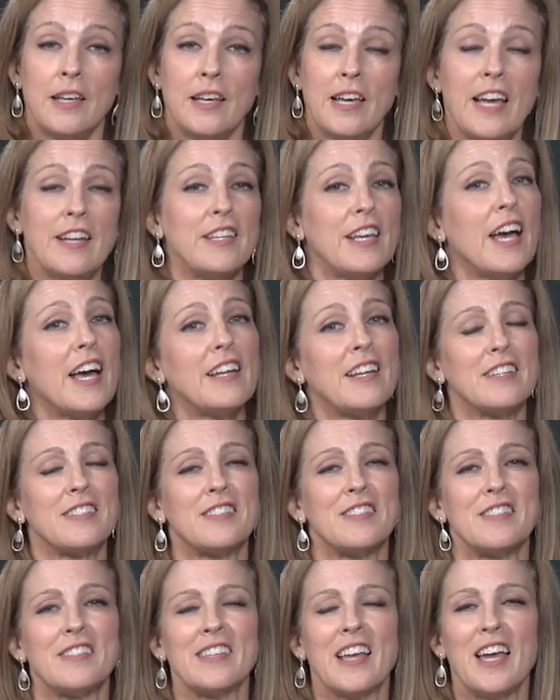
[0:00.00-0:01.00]
And yet, as
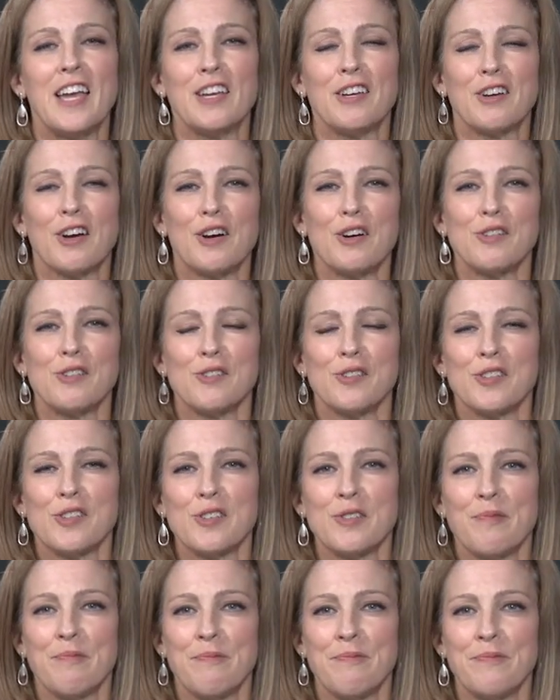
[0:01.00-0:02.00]
the saying
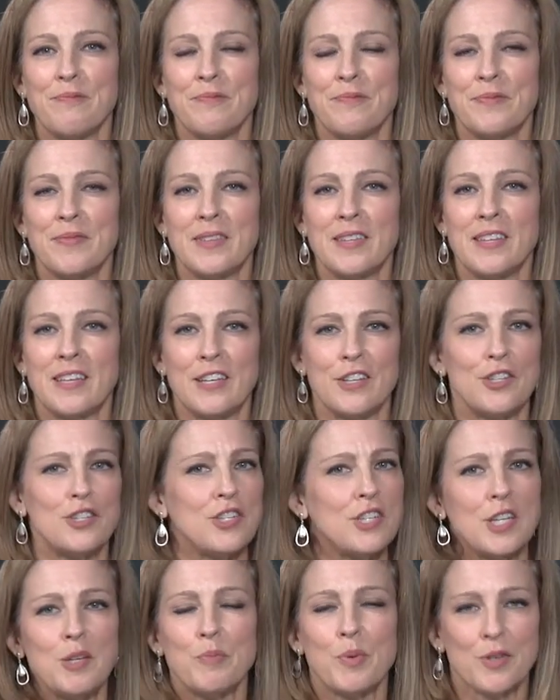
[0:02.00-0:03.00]
goes,
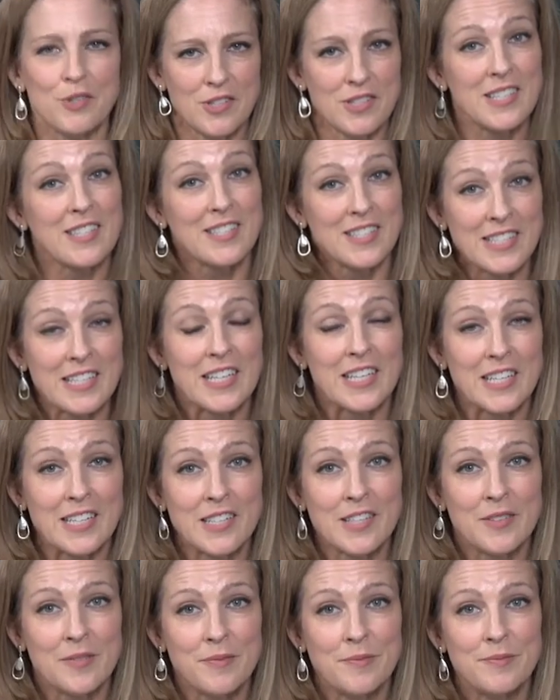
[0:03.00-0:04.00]
she
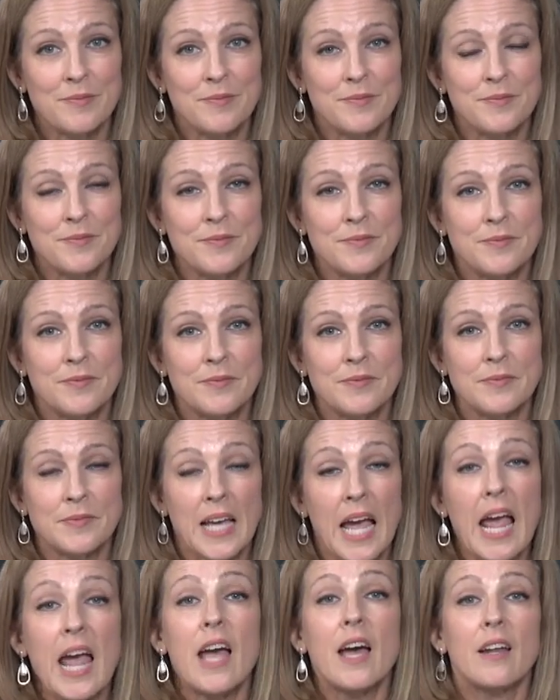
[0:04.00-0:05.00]
persisted.
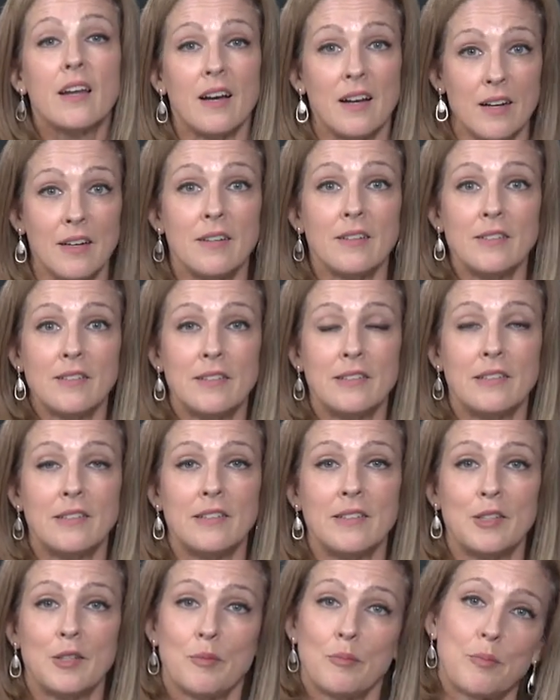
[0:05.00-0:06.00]
Hannah
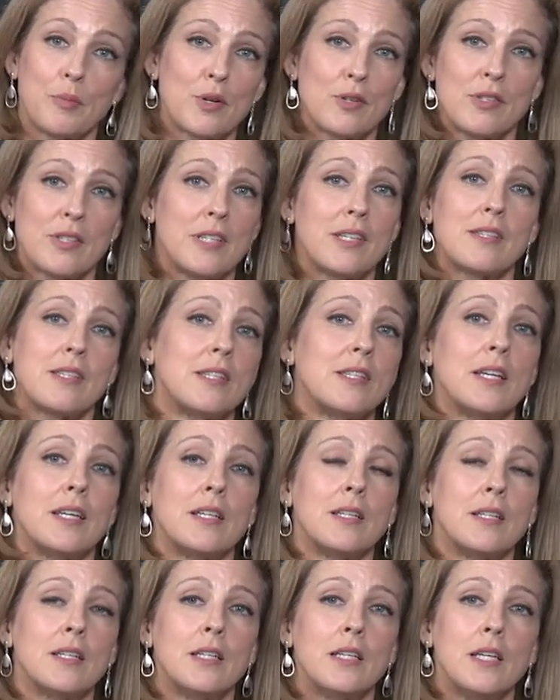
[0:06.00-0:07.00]

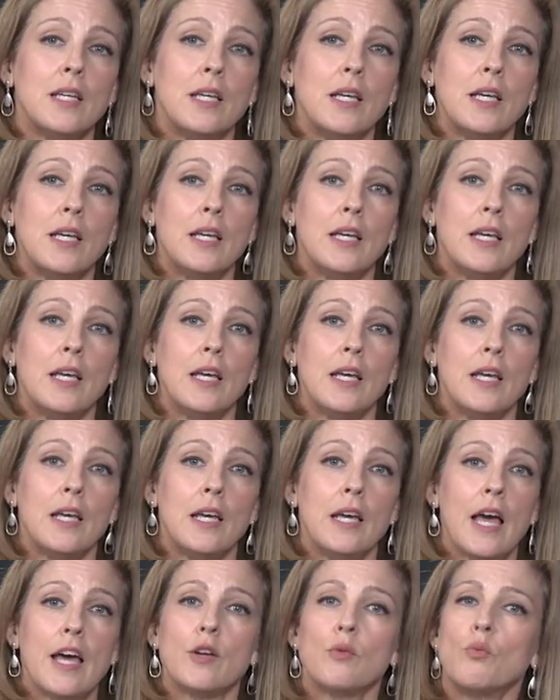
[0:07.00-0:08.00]
persisted.
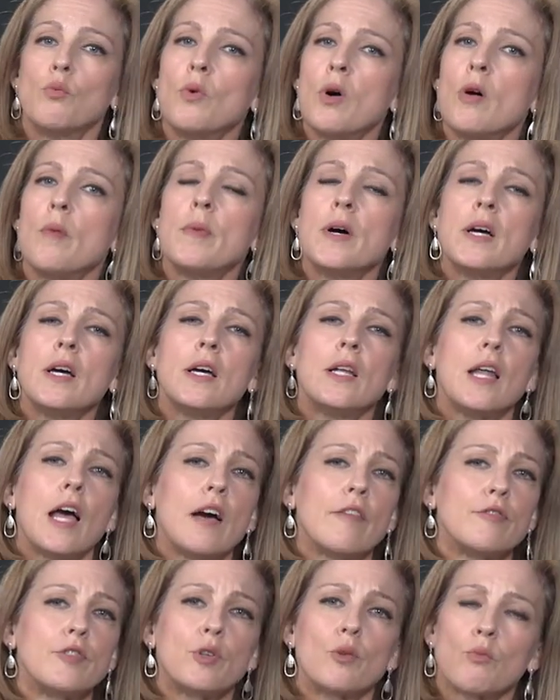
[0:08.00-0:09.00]
And woman
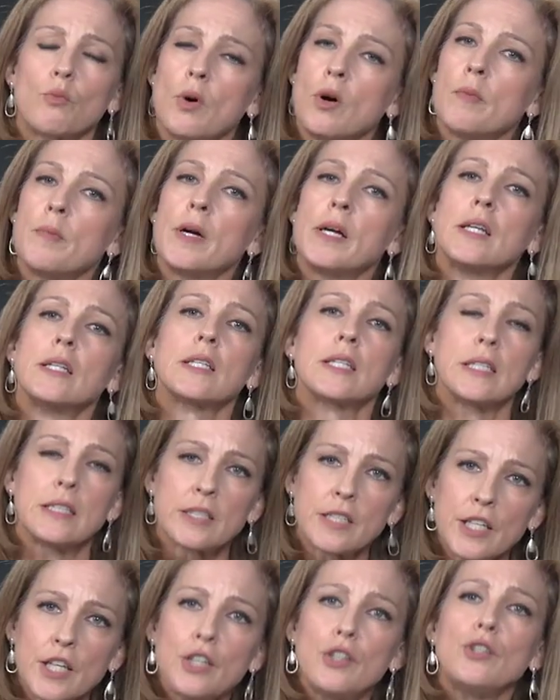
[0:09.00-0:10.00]
after woman
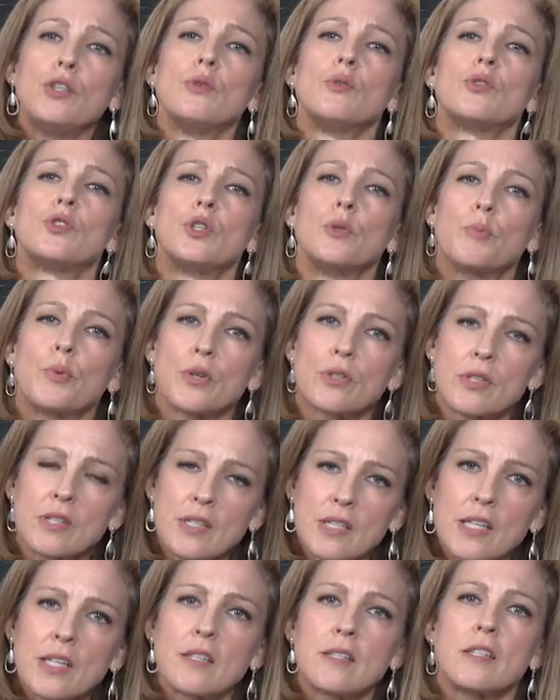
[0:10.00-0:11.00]
continues to
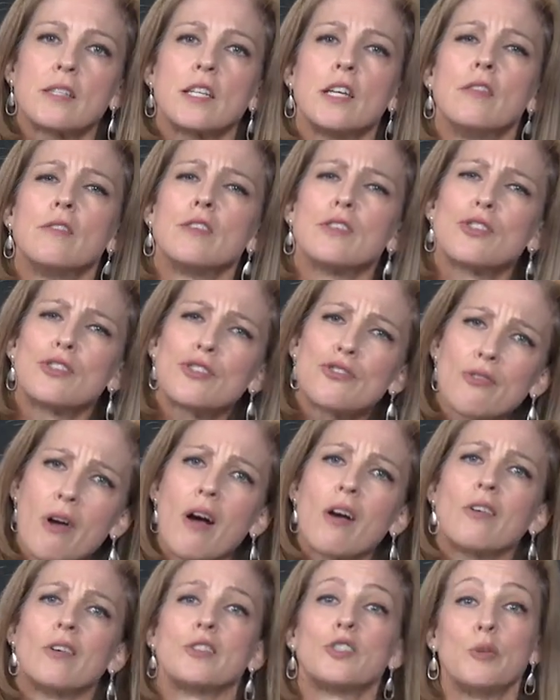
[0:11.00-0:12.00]
persist in the
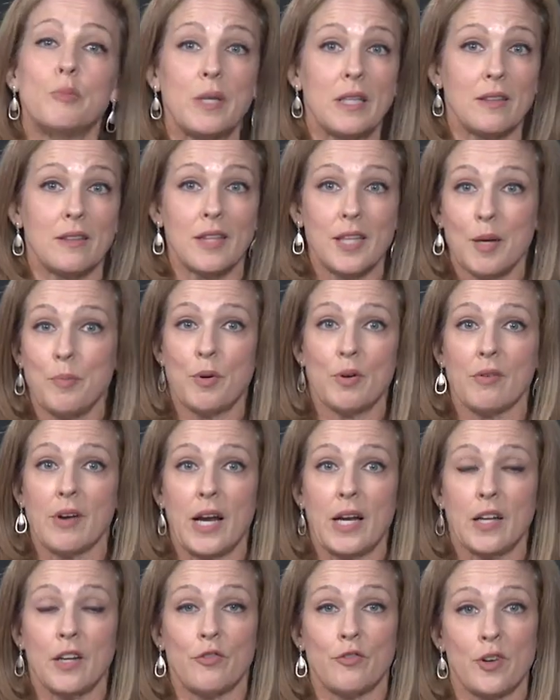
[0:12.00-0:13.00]
struggle to be
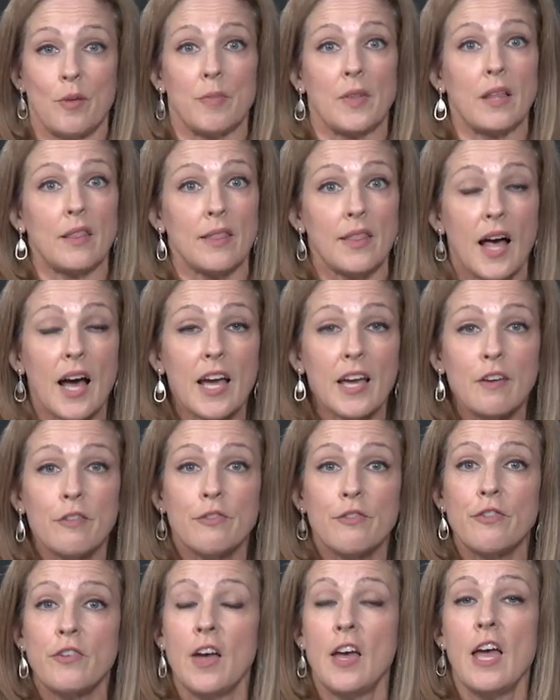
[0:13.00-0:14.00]
liberated from the
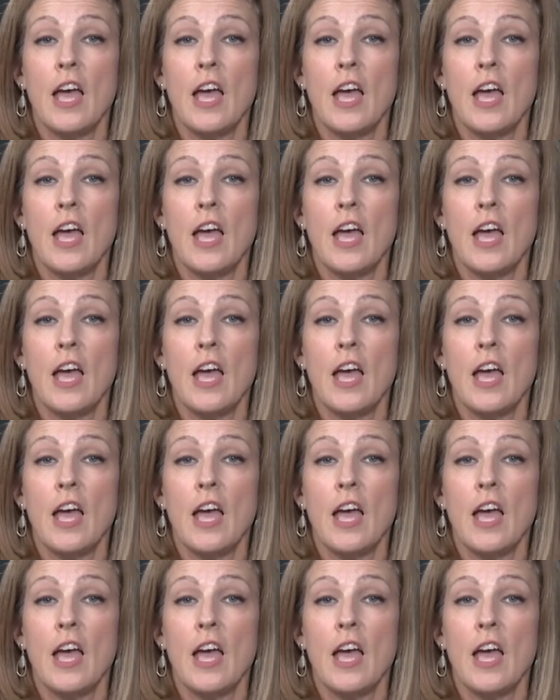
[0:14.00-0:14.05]
life